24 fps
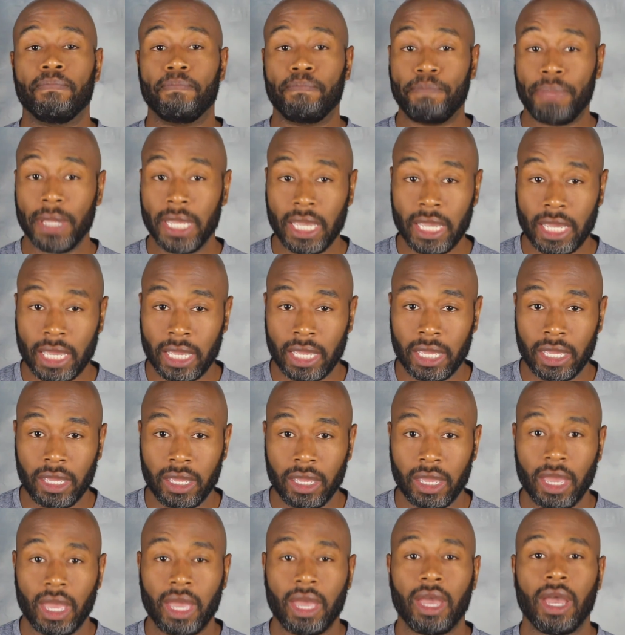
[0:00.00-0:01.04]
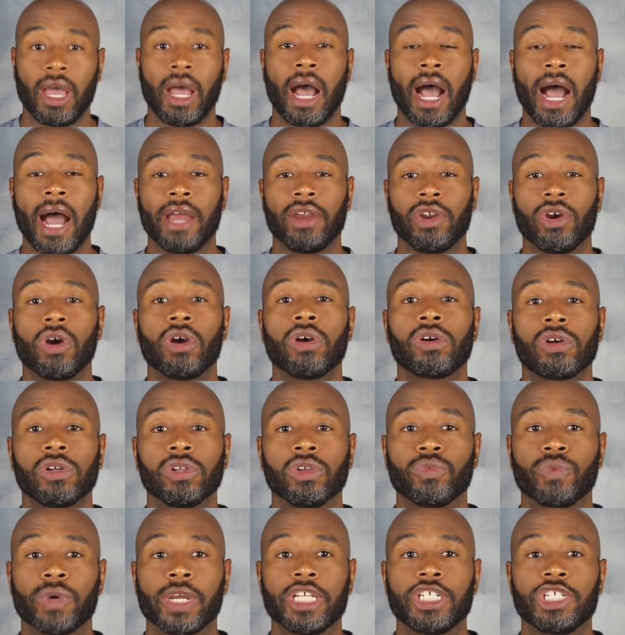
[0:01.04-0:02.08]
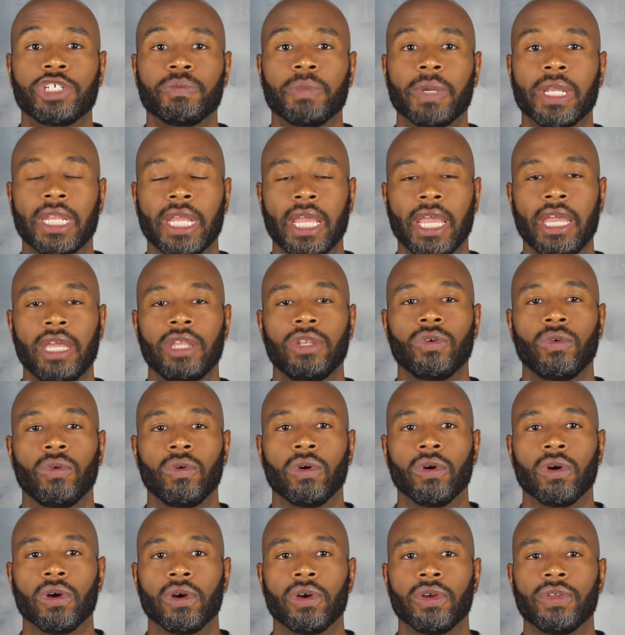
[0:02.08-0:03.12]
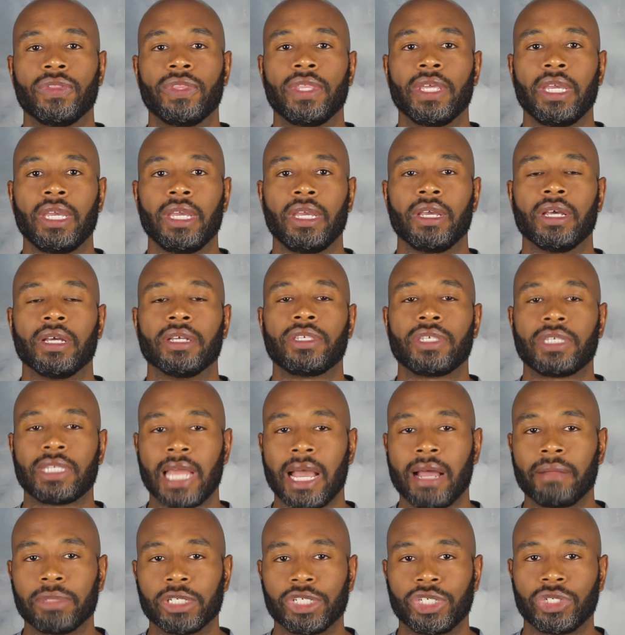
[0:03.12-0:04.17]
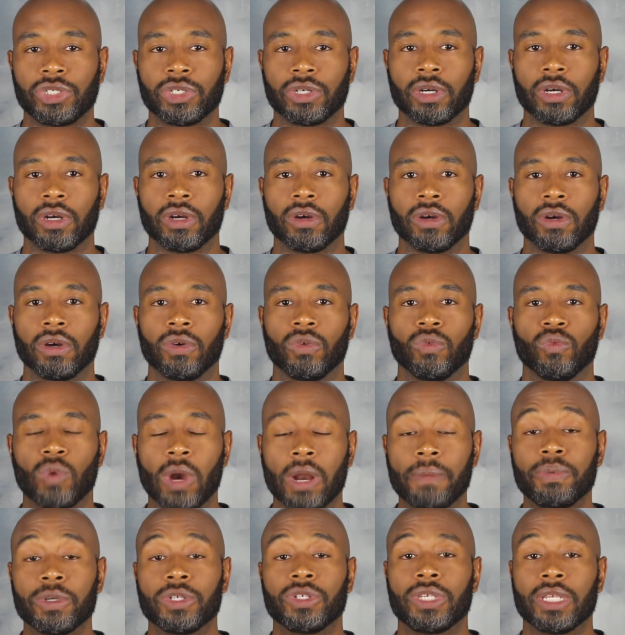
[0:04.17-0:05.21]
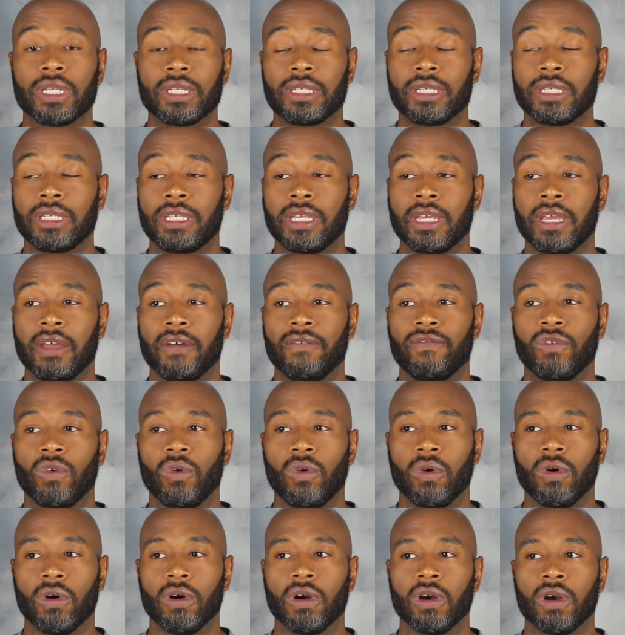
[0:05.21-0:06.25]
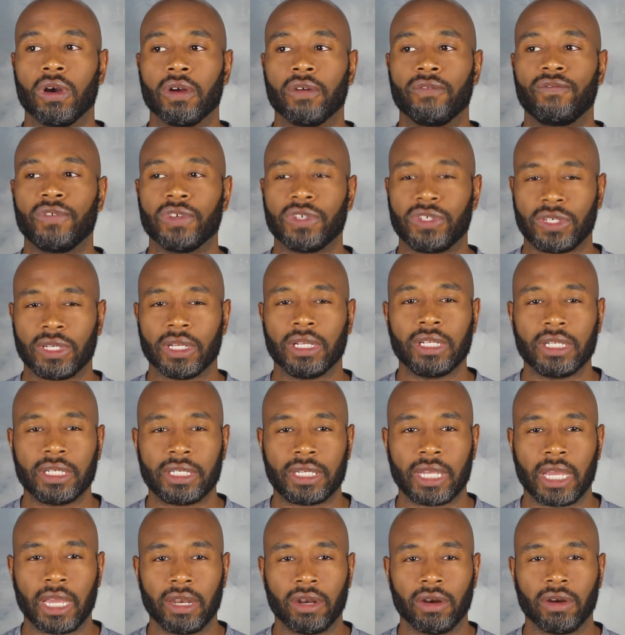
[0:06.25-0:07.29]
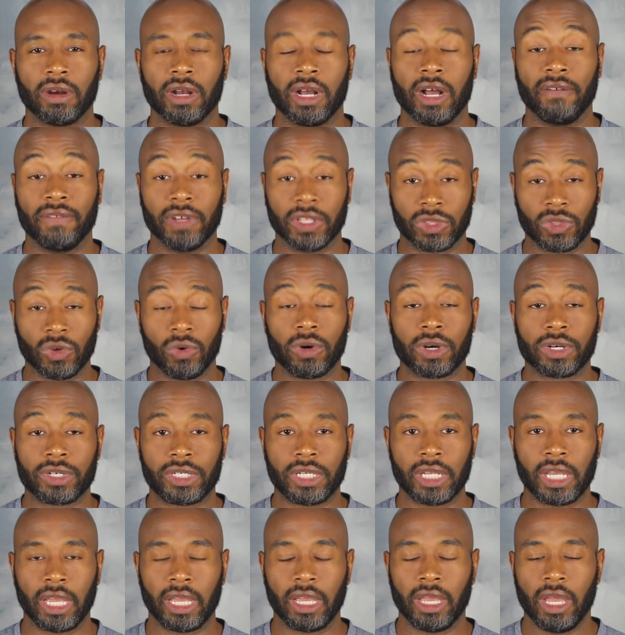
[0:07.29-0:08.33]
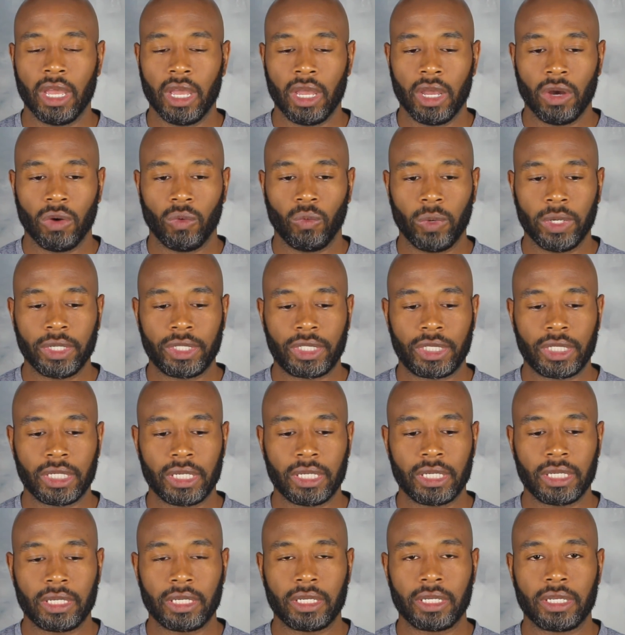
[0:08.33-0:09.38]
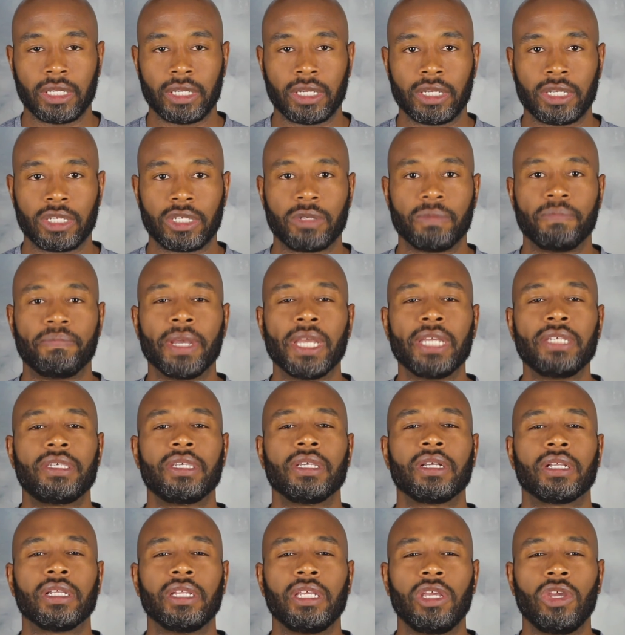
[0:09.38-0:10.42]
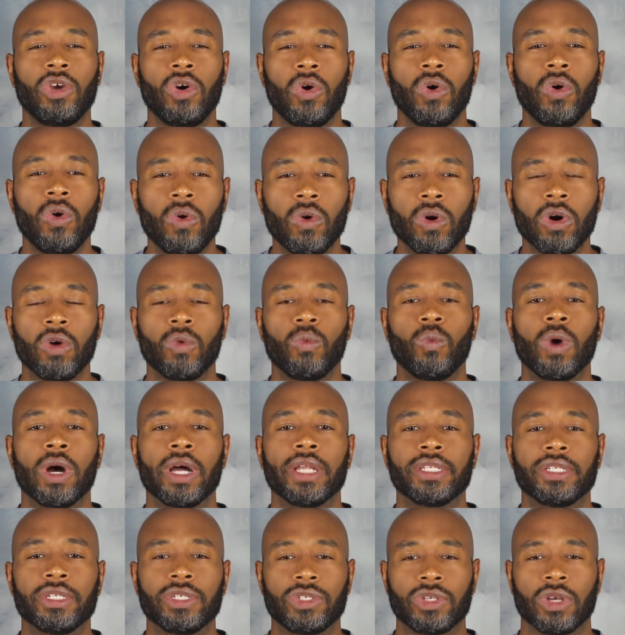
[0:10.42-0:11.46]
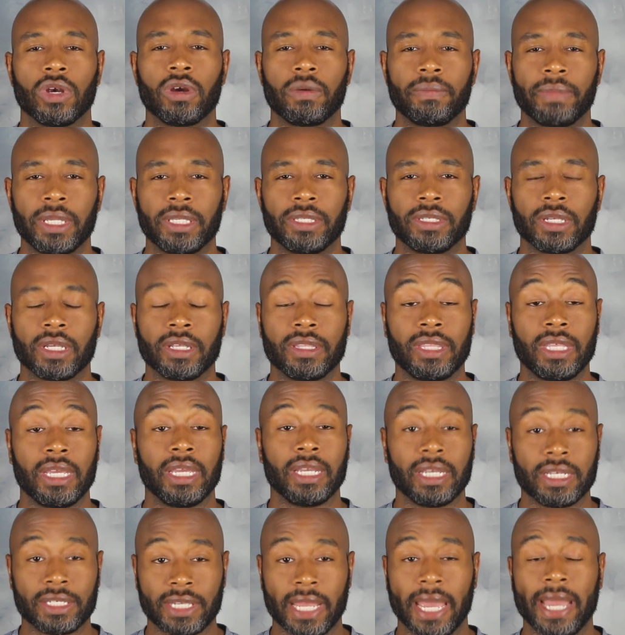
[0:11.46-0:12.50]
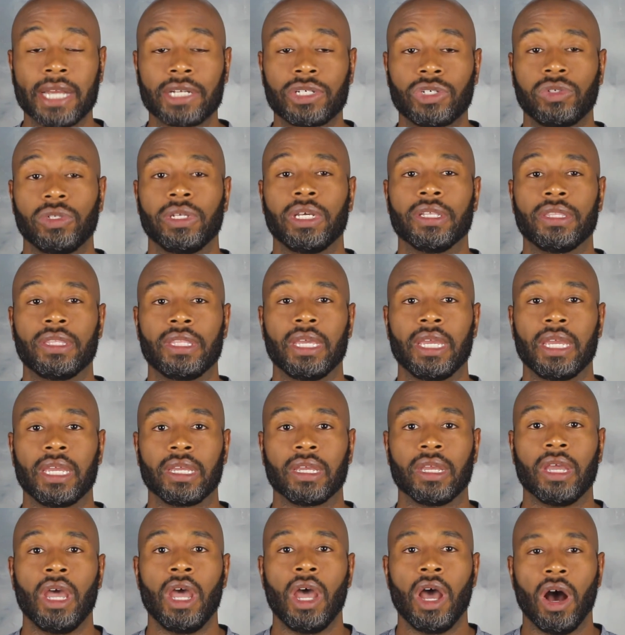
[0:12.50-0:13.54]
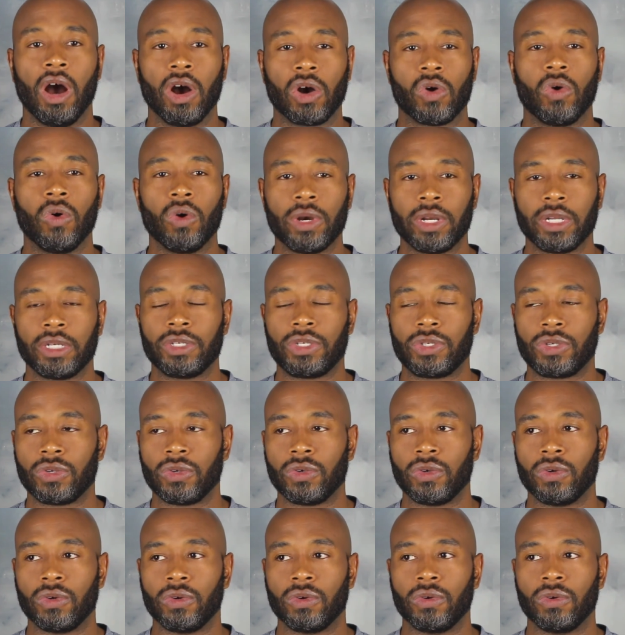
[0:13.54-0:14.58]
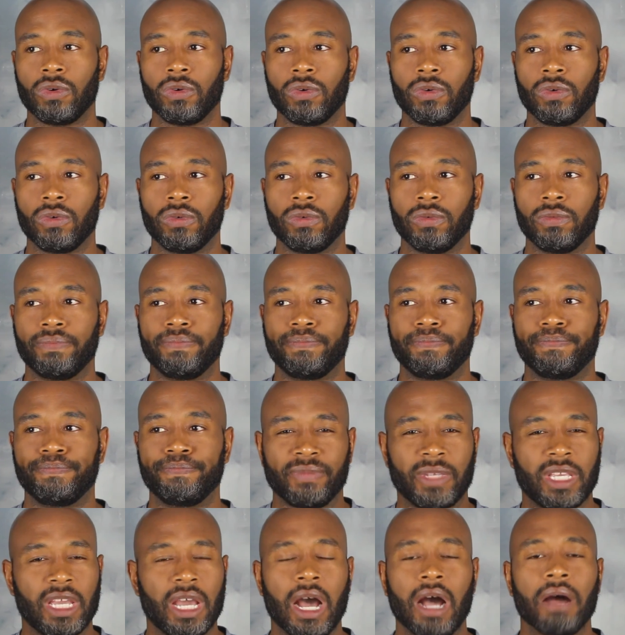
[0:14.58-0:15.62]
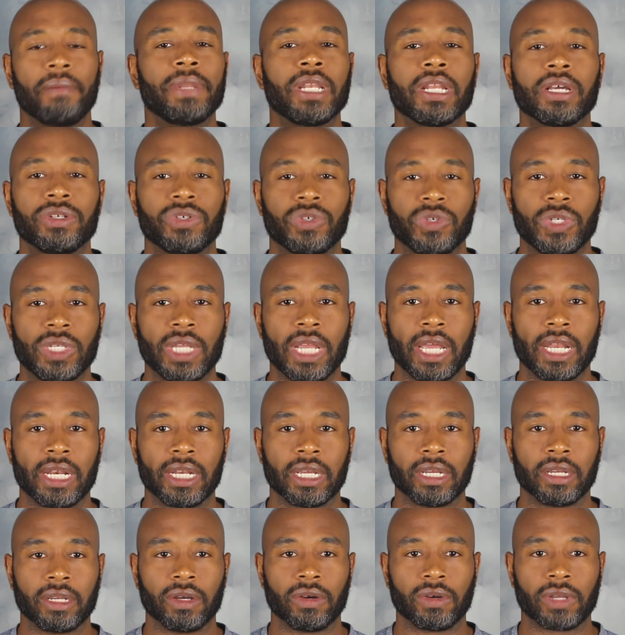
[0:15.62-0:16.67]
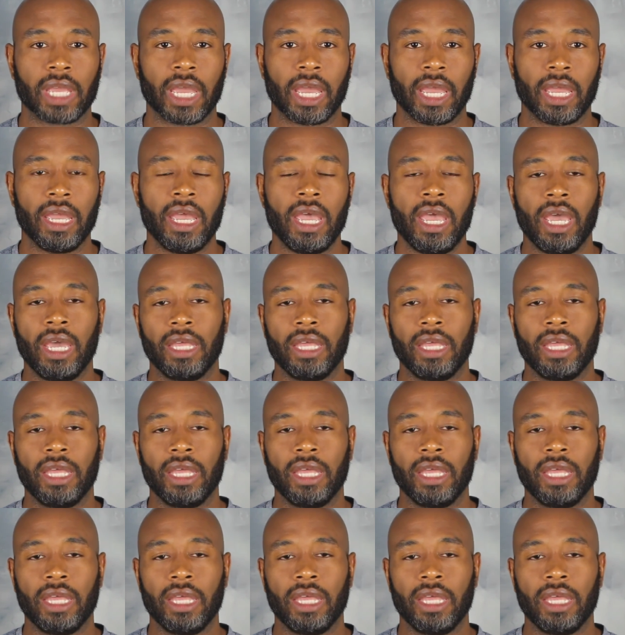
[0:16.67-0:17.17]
B, hierarchical arrangement and or the establisher, representative, or facilitator of authority, which is basically who or what determines a thing is actually a thing according to common understanding, okay?